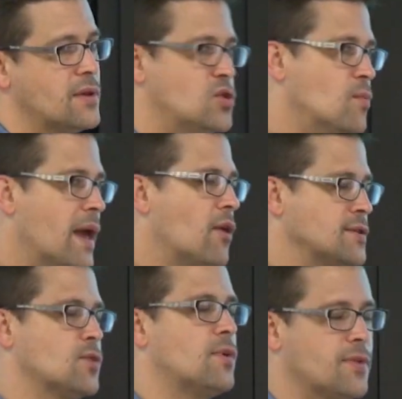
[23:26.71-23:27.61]
you may
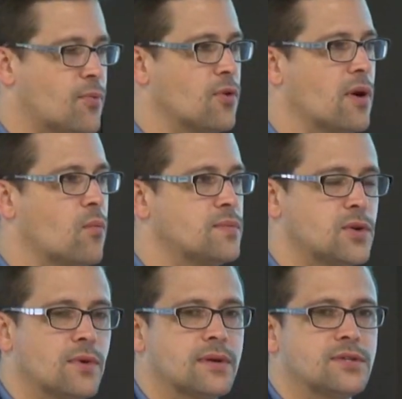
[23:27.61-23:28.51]
also want the program
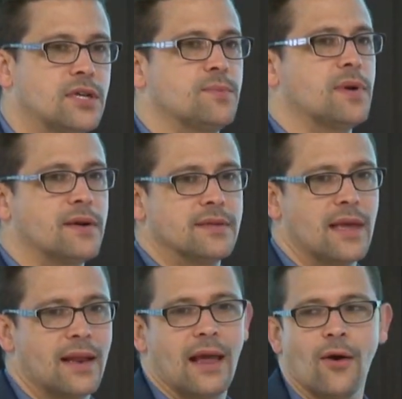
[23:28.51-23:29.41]
to work just because that